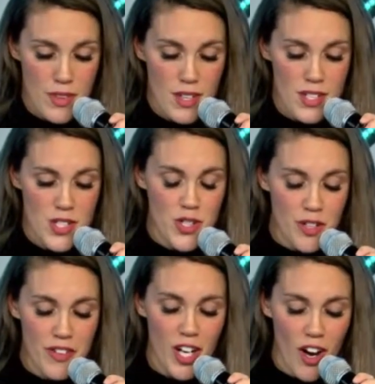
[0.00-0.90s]

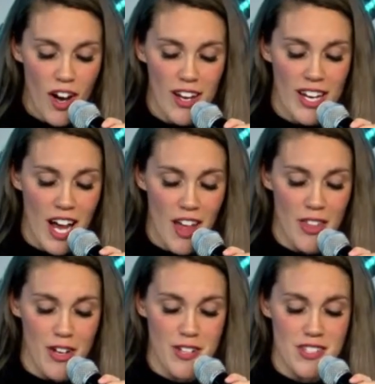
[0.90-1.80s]
Serving God and
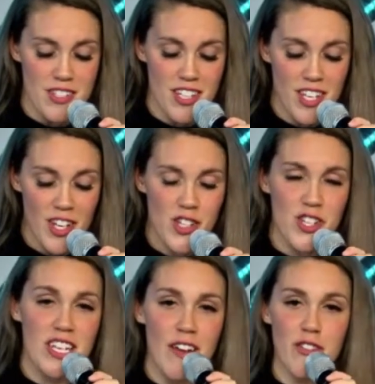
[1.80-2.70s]
others should
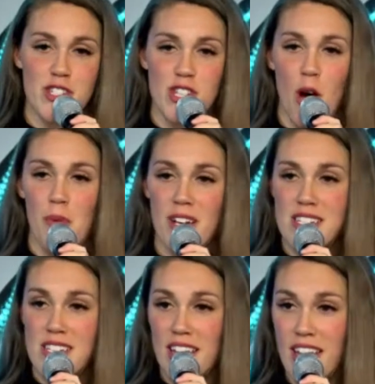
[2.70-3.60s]
never stop on a
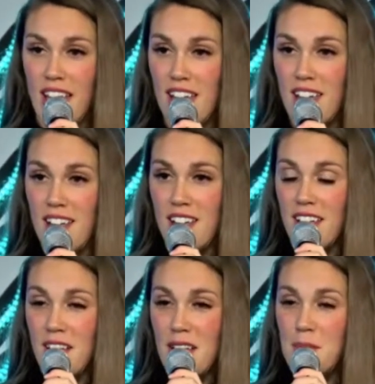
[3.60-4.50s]
Sunday,
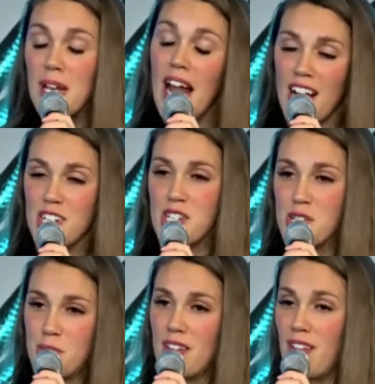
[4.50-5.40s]
but it actually should
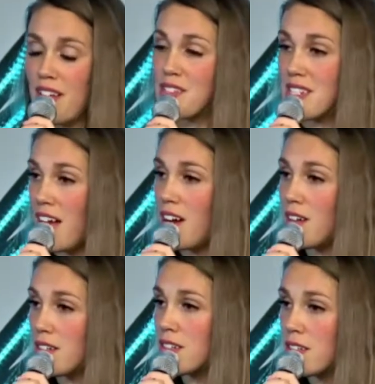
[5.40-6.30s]
be a lifestyle.
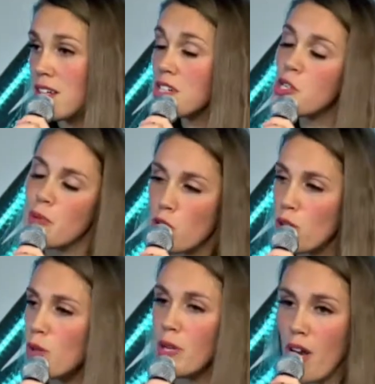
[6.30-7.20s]
It should be
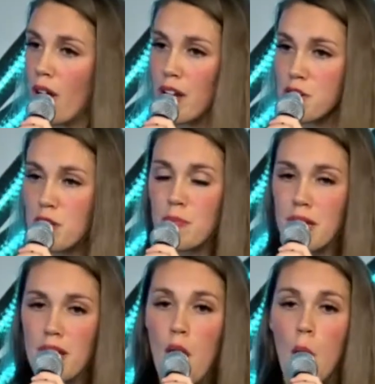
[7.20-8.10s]
who we are. It should
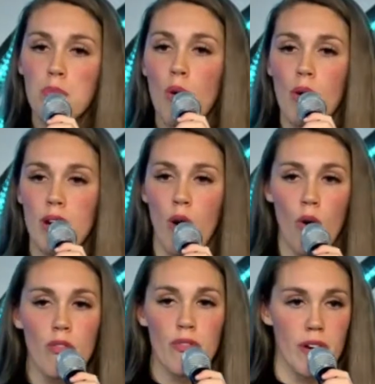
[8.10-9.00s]
be pouring
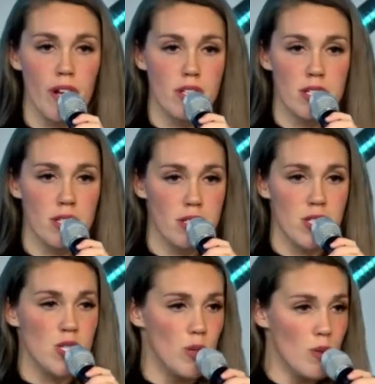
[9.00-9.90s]
over into
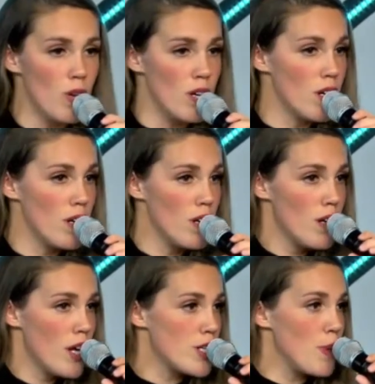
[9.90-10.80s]
school.
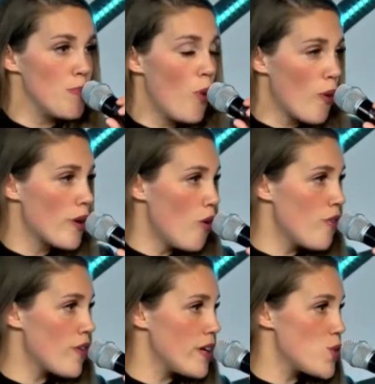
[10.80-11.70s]
It should be pouring
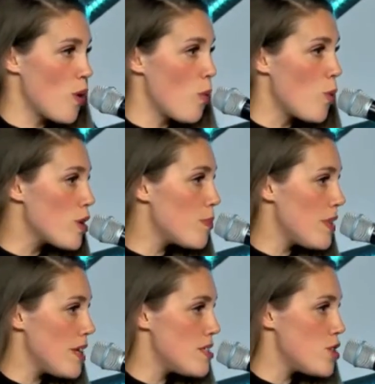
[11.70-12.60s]
over into our
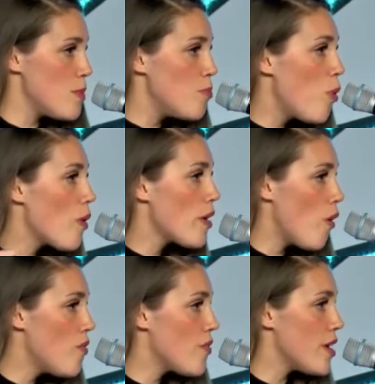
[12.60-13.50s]
workplace. It should be pouring
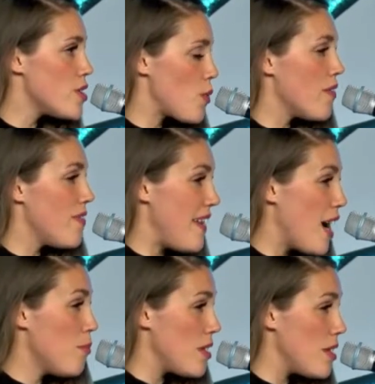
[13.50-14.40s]
over into our
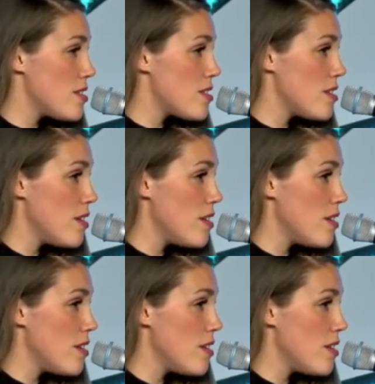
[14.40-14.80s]
families.